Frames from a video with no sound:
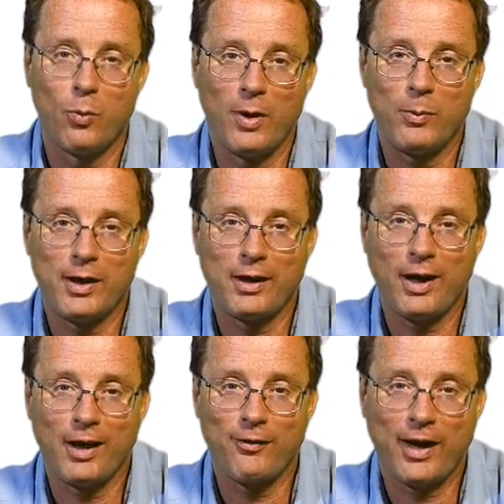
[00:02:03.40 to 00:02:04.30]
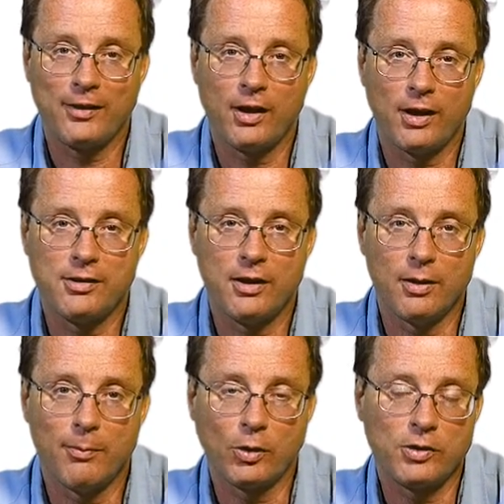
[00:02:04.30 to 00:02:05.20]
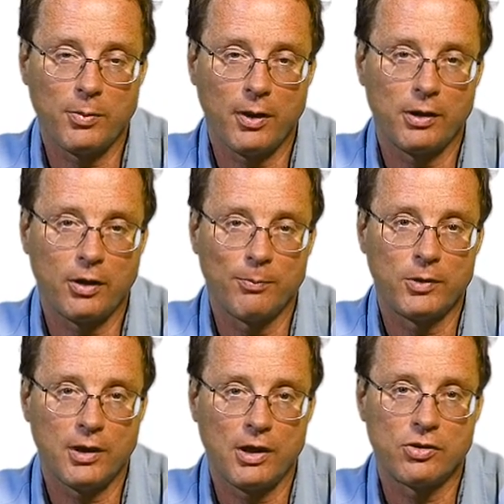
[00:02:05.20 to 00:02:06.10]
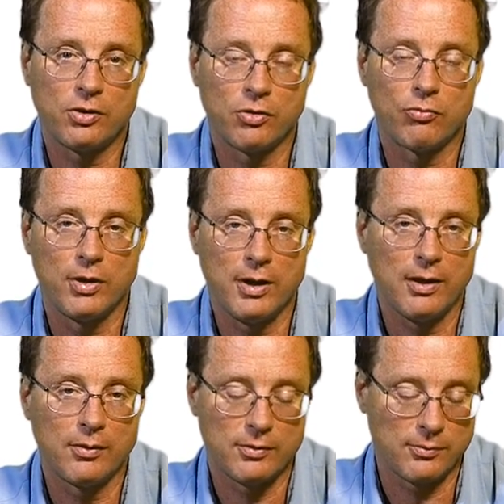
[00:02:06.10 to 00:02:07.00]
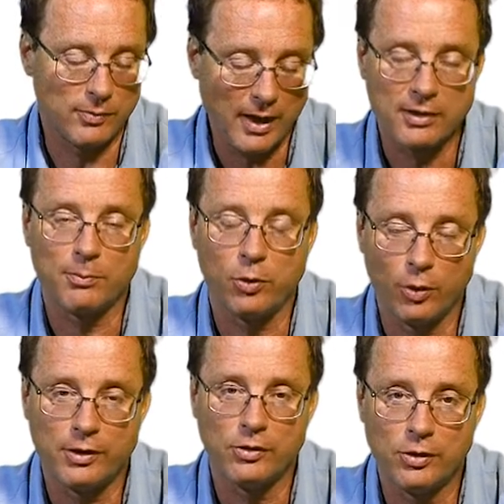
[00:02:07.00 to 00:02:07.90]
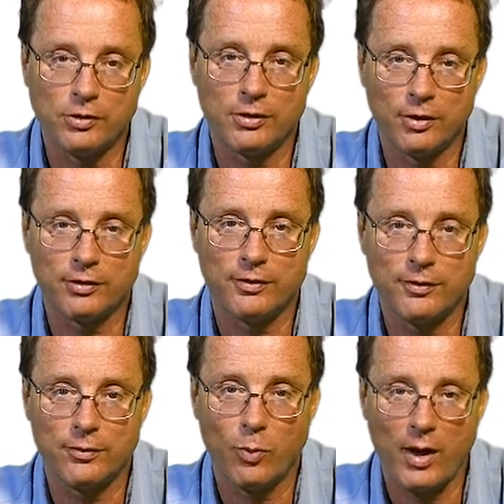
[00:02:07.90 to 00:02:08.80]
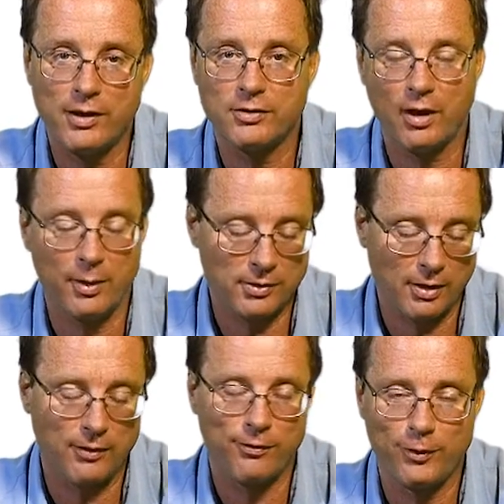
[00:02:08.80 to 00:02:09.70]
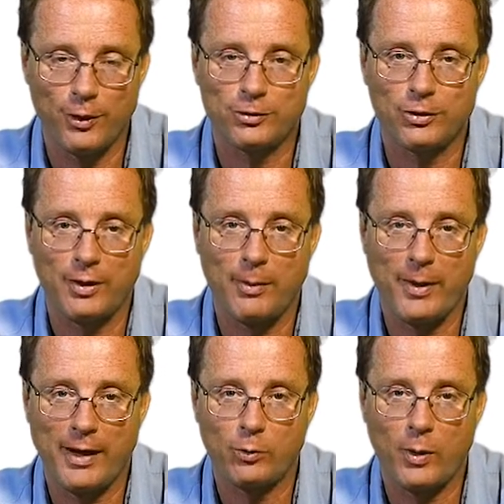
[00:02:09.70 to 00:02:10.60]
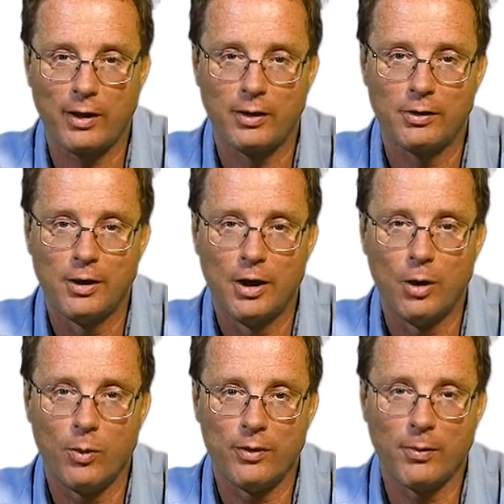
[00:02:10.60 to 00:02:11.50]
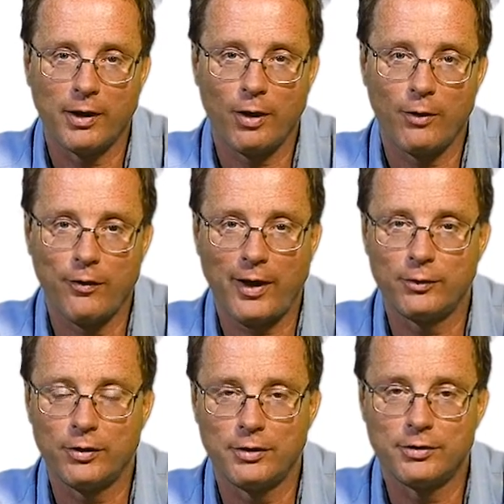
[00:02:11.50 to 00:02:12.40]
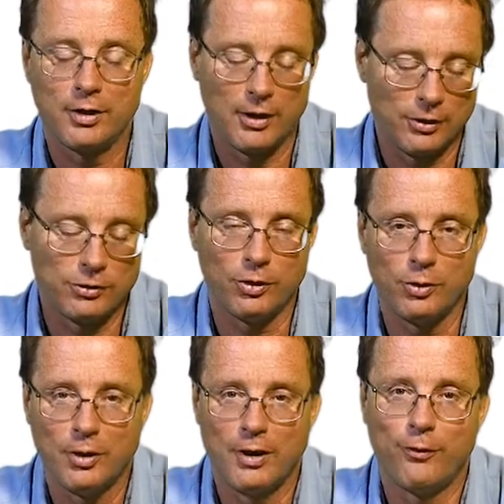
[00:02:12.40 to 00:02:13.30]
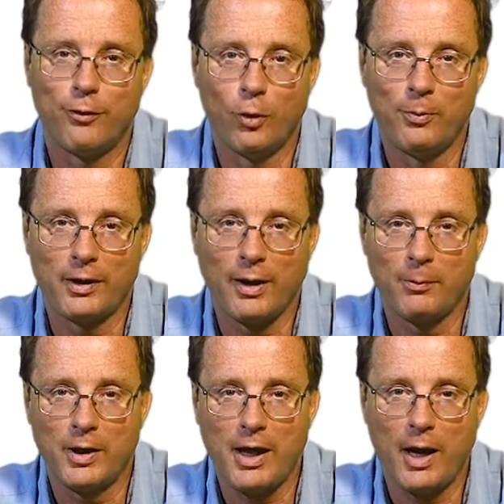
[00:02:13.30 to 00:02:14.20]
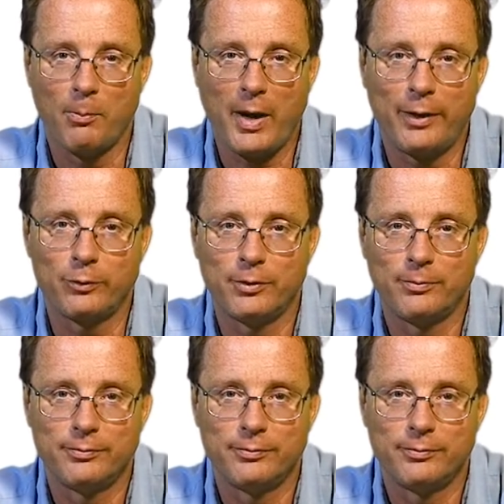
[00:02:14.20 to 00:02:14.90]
when we kind of had the idea that multi-party computation could really get deployed and used in lots of different ways, I was kind of first on that bandwagon with my co-founders to form the company Unbound.